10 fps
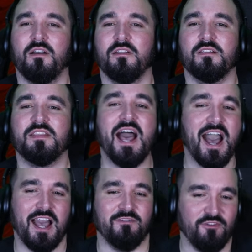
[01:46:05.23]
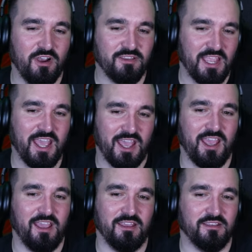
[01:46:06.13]
that right
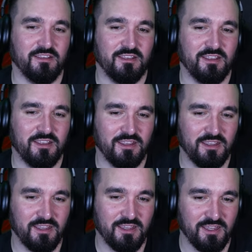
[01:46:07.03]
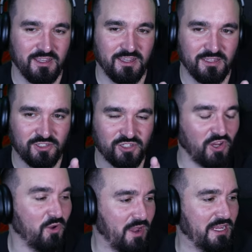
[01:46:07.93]
there is
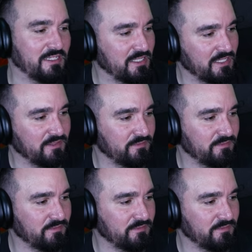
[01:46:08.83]
so handy.